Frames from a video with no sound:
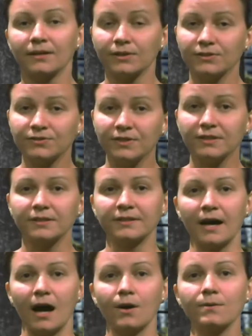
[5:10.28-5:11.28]
Consider
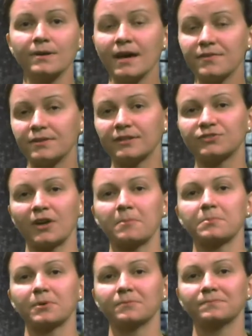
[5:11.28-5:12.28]
now another
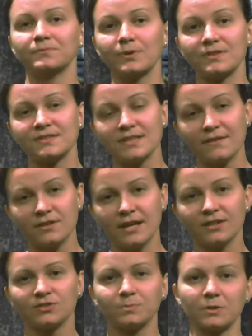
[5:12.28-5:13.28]
example with 7
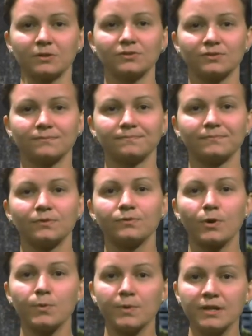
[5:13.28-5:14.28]
experts
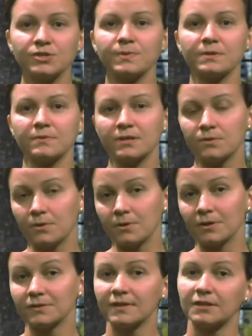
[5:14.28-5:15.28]
for which we
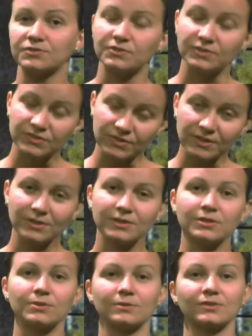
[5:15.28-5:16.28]
record their statistical
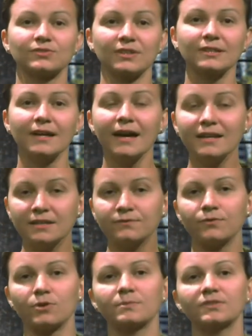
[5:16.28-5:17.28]
accuracy and
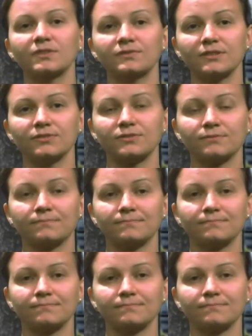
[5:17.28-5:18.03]
informativeness.